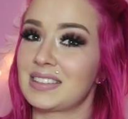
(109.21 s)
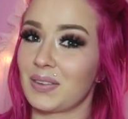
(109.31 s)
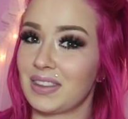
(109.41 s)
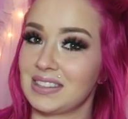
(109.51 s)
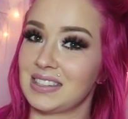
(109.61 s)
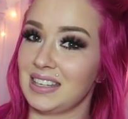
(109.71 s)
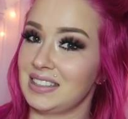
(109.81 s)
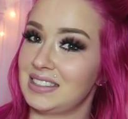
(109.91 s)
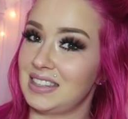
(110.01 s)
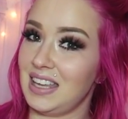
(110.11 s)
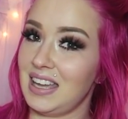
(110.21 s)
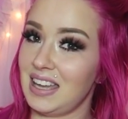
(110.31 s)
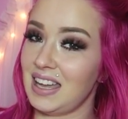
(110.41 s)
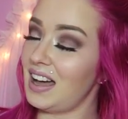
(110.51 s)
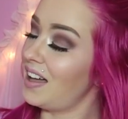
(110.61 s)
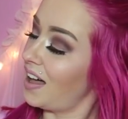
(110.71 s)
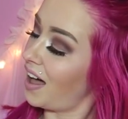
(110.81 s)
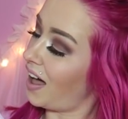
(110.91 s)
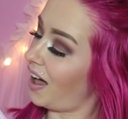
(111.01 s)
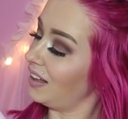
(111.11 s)
So this is the
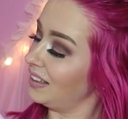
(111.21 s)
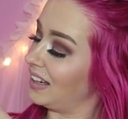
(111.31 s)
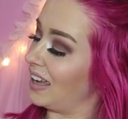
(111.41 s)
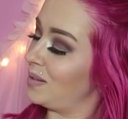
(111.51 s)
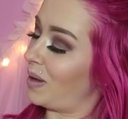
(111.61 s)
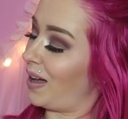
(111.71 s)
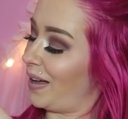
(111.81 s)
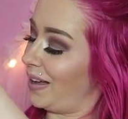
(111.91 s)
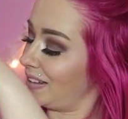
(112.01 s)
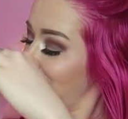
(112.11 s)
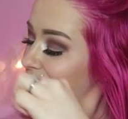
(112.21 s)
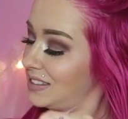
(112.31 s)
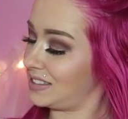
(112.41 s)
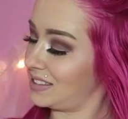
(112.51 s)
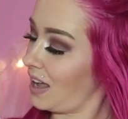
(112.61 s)
holiday box.